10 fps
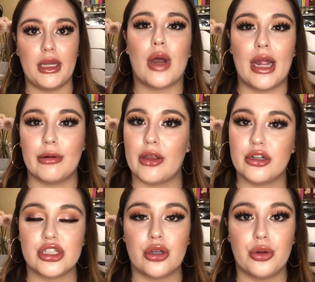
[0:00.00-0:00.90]
So I rather
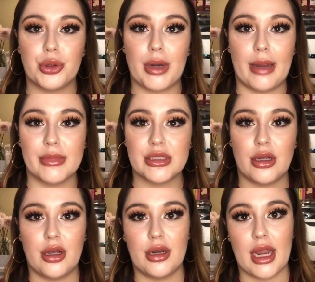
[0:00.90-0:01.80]
just go through
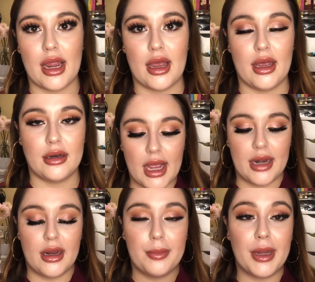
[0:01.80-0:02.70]
Amazon, and and
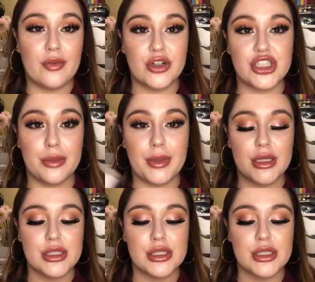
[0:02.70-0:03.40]
not pay for shipping.